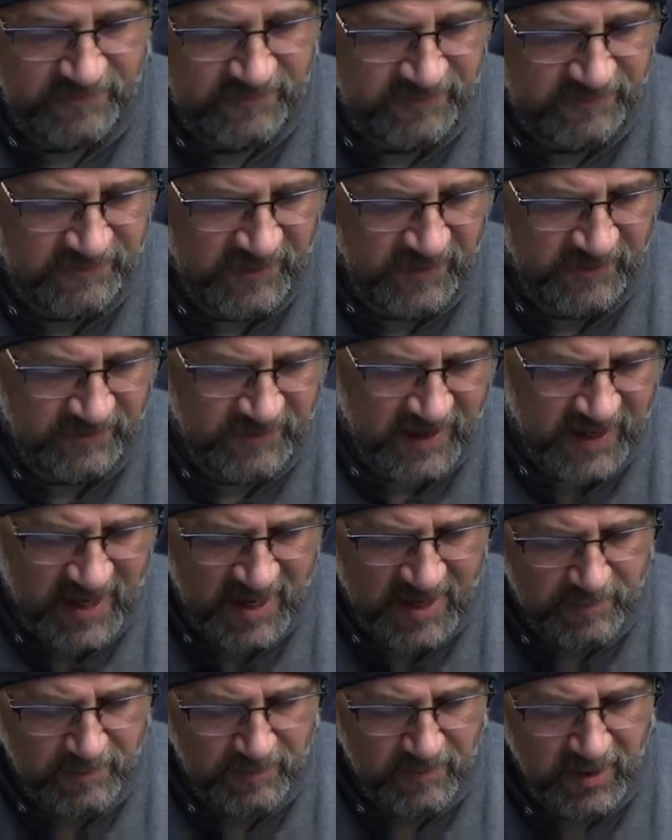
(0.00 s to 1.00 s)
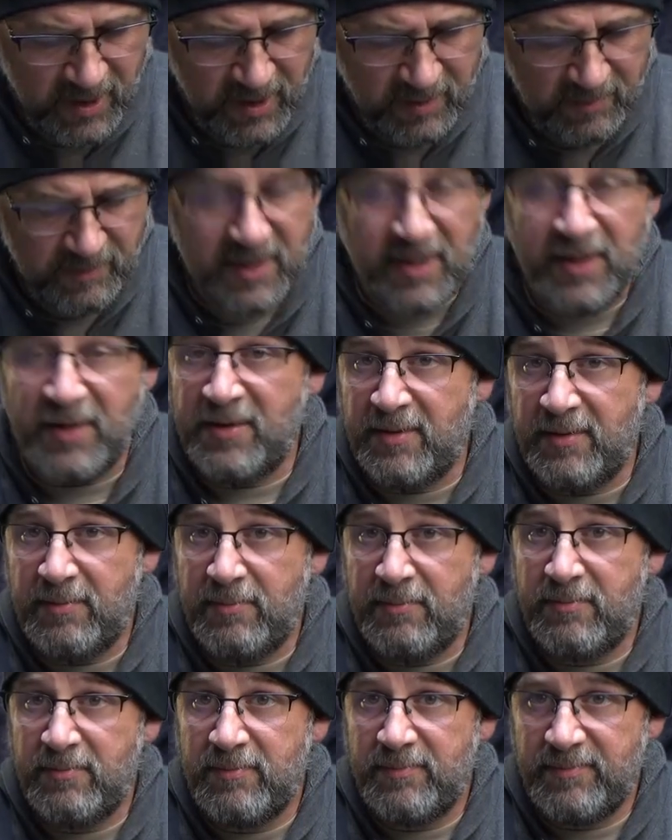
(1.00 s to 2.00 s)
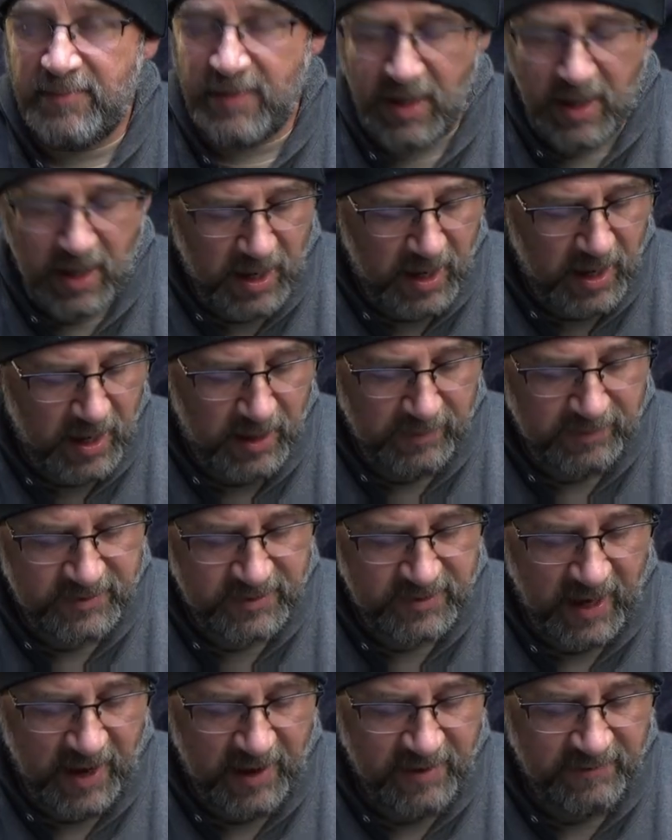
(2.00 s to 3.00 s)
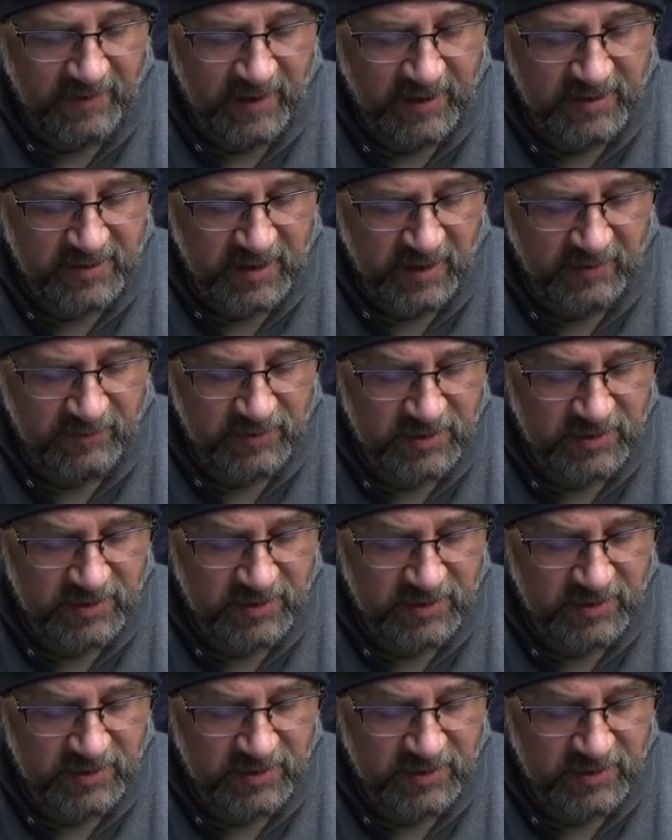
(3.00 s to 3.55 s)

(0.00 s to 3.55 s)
15 millimeter sci-fi stuff,